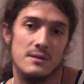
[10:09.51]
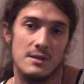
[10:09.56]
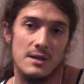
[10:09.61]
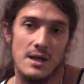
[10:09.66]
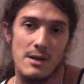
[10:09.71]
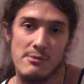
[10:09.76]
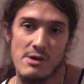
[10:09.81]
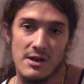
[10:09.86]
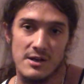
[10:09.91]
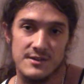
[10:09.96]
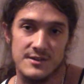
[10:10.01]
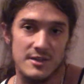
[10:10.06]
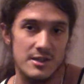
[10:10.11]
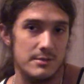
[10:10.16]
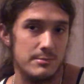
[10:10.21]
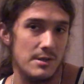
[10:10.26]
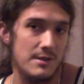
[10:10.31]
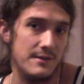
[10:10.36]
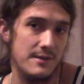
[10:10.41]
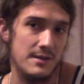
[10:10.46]
I'm not going to talk
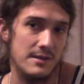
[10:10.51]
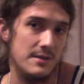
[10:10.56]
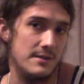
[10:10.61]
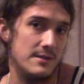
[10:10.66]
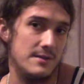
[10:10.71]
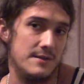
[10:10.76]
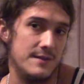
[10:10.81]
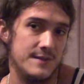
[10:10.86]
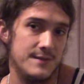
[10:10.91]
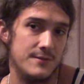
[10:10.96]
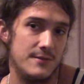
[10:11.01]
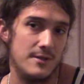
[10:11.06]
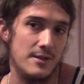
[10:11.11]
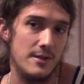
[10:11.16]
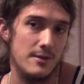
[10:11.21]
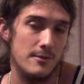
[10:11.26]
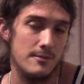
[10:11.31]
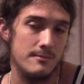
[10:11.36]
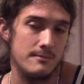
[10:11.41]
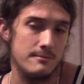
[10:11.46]
about that in this
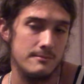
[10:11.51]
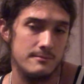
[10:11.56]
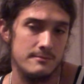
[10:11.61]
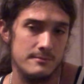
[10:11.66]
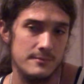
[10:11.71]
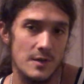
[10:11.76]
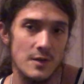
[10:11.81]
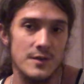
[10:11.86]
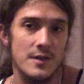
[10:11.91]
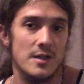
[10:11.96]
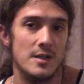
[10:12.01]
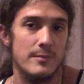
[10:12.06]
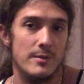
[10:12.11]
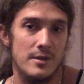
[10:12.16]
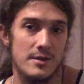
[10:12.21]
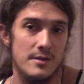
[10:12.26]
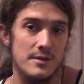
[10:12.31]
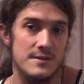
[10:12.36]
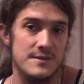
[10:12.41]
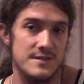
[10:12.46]
video. I'll talk about
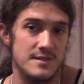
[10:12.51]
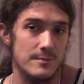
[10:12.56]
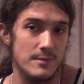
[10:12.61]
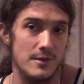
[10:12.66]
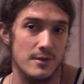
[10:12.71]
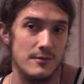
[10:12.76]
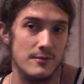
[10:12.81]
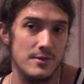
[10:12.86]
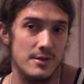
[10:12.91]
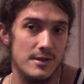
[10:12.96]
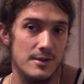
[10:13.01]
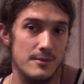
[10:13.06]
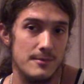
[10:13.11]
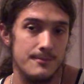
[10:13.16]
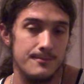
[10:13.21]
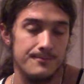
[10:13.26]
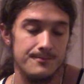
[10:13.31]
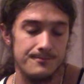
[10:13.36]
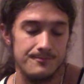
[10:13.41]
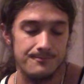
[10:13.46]
it in some other video.
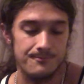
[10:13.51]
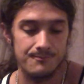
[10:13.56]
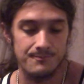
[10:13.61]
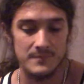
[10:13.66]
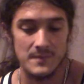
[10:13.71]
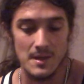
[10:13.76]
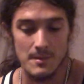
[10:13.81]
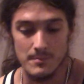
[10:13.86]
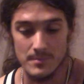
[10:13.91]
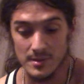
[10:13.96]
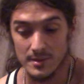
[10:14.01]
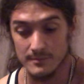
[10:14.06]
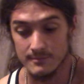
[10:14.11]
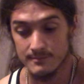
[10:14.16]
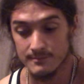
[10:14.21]
But